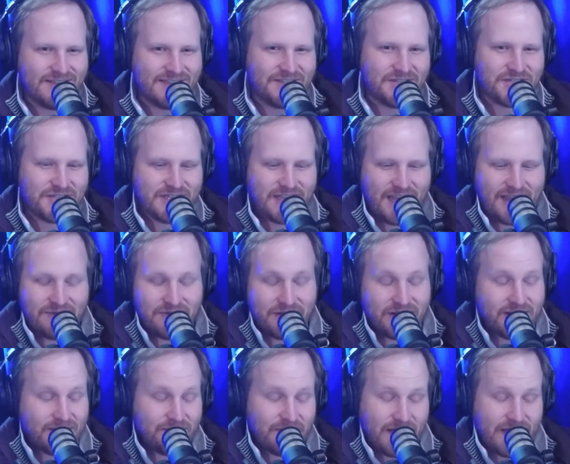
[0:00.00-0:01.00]
and just have
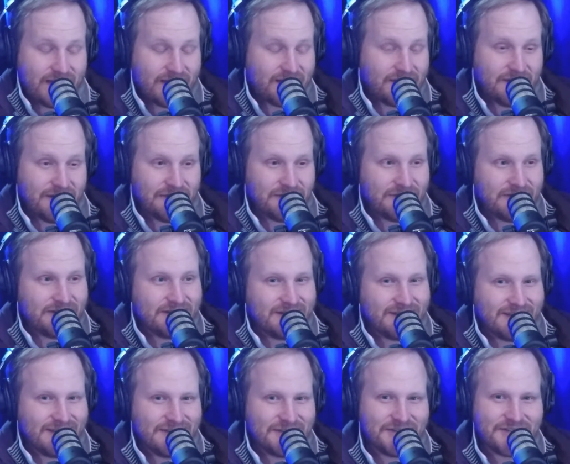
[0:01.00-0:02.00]
like a pot of coffee
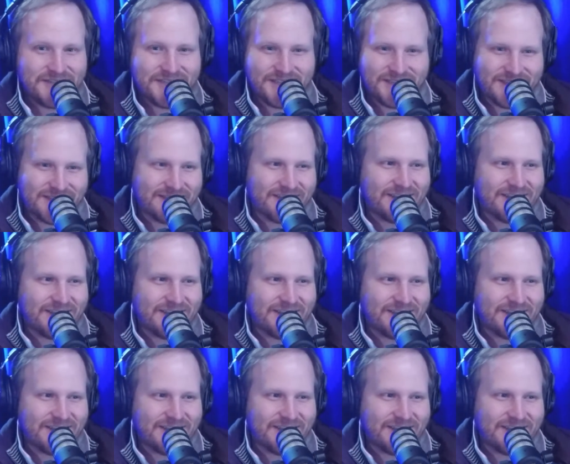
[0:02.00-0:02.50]
and just sit there.